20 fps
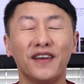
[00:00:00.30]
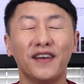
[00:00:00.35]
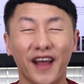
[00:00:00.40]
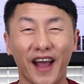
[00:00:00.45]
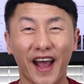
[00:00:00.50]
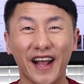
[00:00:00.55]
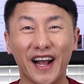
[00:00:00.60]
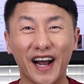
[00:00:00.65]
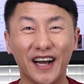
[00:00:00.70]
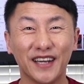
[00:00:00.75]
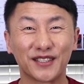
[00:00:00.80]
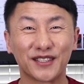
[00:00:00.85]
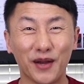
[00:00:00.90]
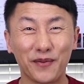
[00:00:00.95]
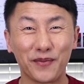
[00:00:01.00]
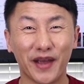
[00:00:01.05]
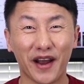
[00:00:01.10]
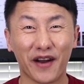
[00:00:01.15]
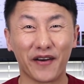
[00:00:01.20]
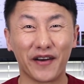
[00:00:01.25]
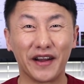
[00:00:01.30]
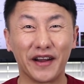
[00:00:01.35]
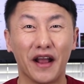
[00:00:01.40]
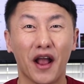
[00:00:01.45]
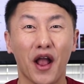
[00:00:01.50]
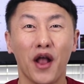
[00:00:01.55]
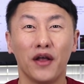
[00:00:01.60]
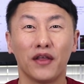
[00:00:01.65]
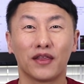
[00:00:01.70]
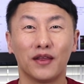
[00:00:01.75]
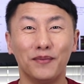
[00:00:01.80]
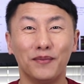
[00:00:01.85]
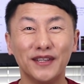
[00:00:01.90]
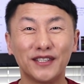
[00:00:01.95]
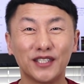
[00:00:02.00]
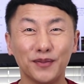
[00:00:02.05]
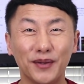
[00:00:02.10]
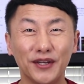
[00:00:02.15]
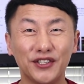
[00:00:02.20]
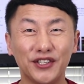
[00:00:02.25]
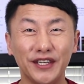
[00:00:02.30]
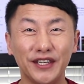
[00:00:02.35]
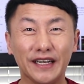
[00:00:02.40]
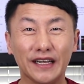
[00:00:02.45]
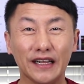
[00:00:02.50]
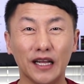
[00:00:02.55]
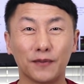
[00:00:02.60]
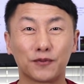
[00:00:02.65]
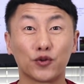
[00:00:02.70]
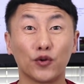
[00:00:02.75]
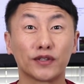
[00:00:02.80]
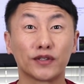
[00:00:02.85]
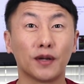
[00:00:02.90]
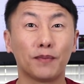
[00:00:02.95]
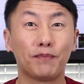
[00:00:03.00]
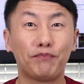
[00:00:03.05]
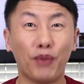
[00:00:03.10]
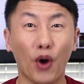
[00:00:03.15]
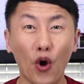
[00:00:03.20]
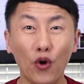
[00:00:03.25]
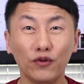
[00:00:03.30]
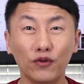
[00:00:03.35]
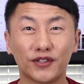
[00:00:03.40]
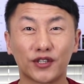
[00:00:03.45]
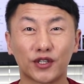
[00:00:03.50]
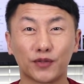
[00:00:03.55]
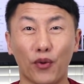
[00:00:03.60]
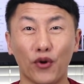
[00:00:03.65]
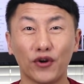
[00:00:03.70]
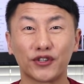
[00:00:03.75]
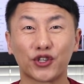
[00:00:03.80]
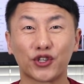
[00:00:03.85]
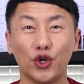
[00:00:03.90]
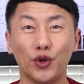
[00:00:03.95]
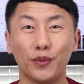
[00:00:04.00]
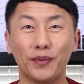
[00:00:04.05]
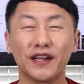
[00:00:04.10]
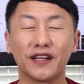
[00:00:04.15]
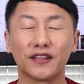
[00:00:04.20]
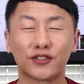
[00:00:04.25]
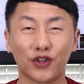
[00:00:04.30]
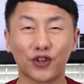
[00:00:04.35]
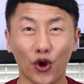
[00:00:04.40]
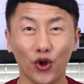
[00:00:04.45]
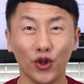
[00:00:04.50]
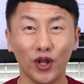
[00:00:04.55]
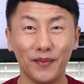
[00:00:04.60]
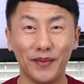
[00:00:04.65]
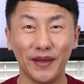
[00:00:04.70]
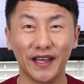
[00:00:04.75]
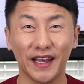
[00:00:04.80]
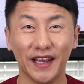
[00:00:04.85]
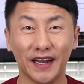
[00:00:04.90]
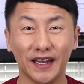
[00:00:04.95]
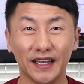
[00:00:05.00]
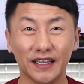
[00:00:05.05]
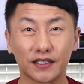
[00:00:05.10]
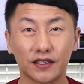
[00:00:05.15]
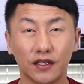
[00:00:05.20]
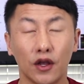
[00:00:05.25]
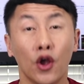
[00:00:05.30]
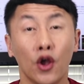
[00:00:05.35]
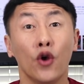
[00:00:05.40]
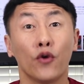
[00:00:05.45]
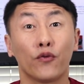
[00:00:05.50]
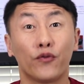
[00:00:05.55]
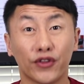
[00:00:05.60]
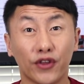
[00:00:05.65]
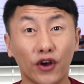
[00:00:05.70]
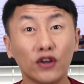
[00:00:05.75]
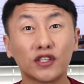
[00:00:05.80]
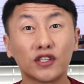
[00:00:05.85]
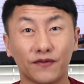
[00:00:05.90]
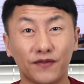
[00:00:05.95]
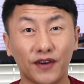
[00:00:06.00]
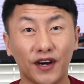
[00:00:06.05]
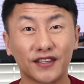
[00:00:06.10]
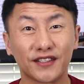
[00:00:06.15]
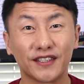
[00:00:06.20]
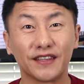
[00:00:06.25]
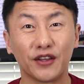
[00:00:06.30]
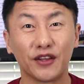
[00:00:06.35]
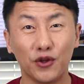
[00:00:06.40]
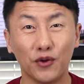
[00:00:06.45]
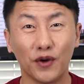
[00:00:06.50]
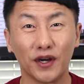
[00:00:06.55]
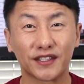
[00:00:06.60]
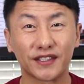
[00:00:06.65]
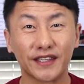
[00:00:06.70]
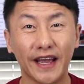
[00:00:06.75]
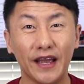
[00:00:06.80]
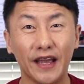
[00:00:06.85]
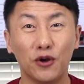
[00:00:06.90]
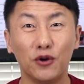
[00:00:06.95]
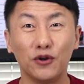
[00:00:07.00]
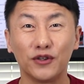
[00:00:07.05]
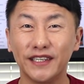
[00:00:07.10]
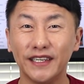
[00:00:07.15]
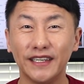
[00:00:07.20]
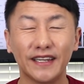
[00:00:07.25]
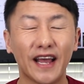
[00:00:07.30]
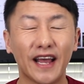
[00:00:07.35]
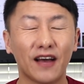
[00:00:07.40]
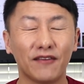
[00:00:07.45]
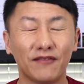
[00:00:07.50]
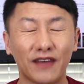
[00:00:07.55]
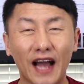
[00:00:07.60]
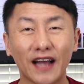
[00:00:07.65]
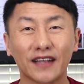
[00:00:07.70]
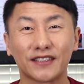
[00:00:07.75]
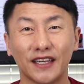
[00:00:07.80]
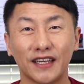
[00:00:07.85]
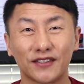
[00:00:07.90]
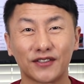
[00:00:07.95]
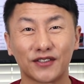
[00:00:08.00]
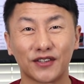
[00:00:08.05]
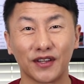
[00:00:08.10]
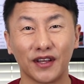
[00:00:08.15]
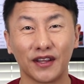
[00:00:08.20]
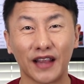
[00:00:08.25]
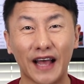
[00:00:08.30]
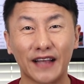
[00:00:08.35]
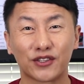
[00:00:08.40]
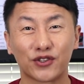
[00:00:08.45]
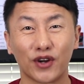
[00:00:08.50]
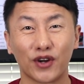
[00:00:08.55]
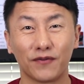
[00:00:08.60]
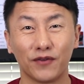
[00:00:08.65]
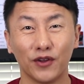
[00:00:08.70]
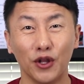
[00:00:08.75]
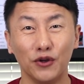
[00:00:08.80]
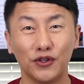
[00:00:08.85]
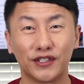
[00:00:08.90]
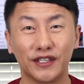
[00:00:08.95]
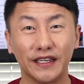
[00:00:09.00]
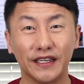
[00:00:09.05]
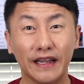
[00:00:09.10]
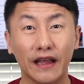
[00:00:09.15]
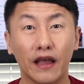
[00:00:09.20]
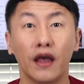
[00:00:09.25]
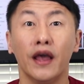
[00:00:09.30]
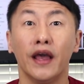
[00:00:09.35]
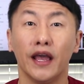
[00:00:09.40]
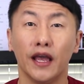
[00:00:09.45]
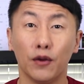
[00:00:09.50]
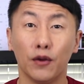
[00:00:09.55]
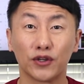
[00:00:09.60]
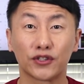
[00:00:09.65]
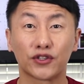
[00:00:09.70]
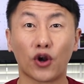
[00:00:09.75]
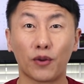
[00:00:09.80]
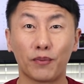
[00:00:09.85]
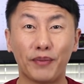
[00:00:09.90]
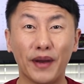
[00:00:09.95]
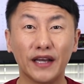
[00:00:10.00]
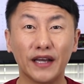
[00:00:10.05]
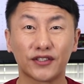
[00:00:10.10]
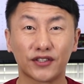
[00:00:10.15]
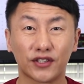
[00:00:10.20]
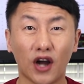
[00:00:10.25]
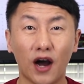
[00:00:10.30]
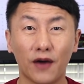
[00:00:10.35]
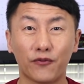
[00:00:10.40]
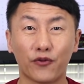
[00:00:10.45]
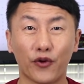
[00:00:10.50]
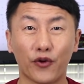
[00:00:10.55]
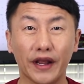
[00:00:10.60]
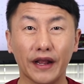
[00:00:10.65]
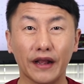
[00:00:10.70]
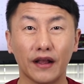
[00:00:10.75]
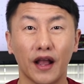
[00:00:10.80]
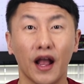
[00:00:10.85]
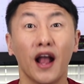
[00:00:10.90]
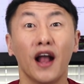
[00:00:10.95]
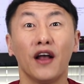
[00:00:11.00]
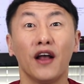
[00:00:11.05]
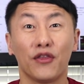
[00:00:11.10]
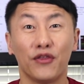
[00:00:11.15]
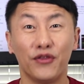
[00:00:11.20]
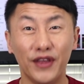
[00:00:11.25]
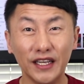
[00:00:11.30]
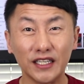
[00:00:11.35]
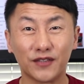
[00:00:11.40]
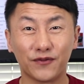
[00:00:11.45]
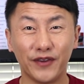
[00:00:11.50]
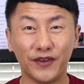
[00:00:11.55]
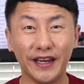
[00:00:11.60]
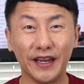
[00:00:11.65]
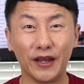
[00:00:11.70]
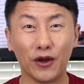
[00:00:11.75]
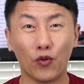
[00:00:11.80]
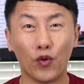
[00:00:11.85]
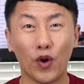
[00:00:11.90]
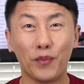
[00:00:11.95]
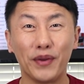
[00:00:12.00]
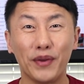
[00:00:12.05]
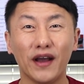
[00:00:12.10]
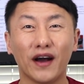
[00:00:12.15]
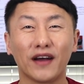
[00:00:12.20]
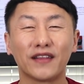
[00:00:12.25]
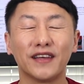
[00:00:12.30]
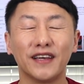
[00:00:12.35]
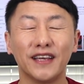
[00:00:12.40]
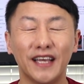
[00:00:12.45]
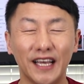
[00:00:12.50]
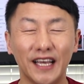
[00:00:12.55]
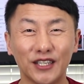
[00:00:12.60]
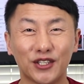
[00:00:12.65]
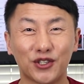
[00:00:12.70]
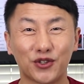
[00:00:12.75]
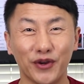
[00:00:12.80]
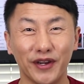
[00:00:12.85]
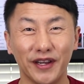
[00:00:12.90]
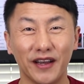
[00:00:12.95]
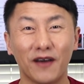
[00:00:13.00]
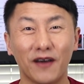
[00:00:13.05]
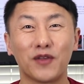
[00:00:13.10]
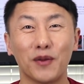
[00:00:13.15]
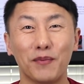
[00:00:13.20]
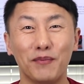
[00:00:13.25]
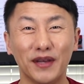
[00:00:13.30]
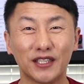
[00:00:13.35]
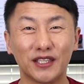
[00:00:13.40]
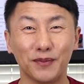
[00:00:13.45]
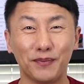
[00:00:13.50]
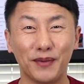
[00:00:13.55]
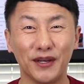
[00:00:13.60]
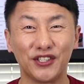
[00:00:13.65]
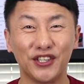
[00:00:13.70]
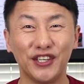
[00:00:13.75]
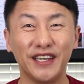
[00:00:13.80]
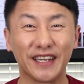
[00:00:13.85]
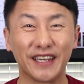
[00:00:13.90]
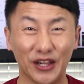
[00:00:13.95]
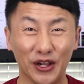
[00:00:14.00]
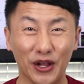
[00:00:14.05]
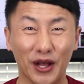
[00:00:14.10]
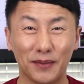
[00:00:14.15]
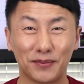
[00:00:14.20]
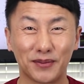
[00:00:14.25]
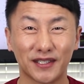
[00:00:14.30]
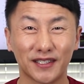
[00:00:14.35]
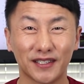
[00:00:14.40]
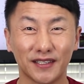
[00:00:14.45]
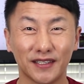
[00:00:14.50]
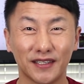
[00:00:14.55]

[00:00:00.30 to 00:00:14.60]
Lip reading: Hey guys, I'm Gary. The Mitsubishi Eclipse was a potent sports coupe in its early beginnings. For those of us in the USA who didn't have access to the Lancer Evolution, it was our best offering. This video will be on the history of the Mitsubishi Eclipse.